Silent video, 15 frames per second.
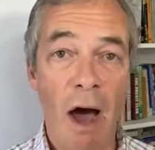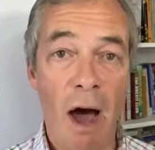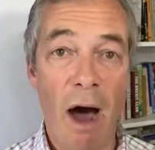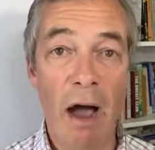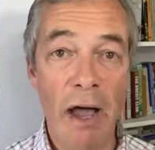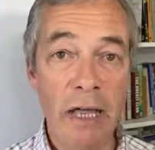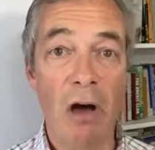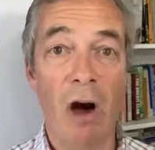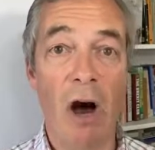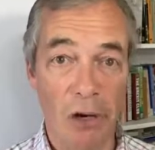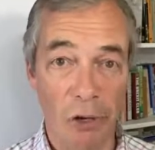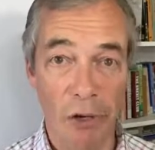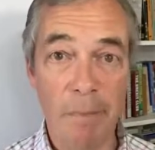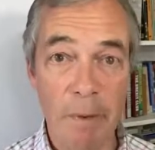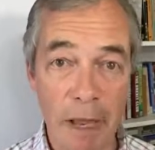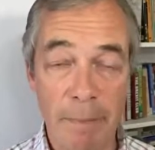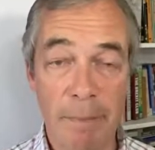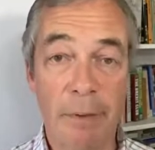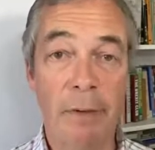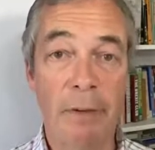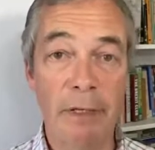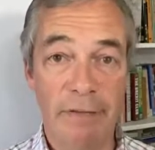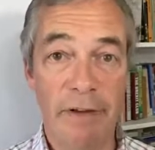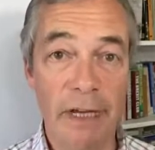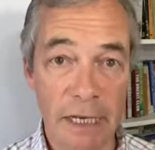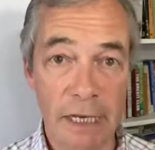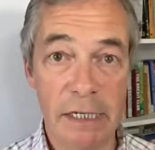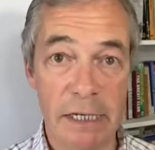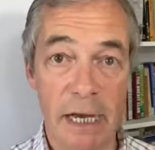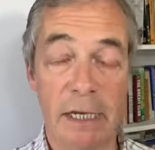I got a lot of people living in
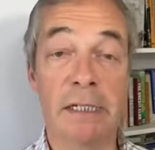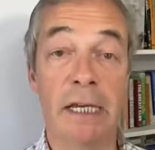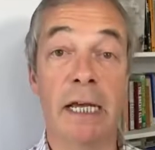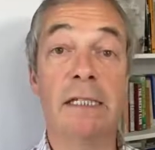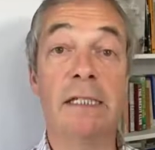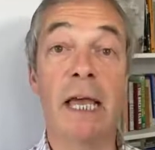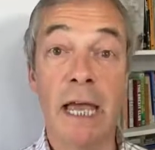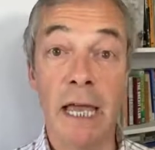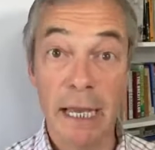East Sussex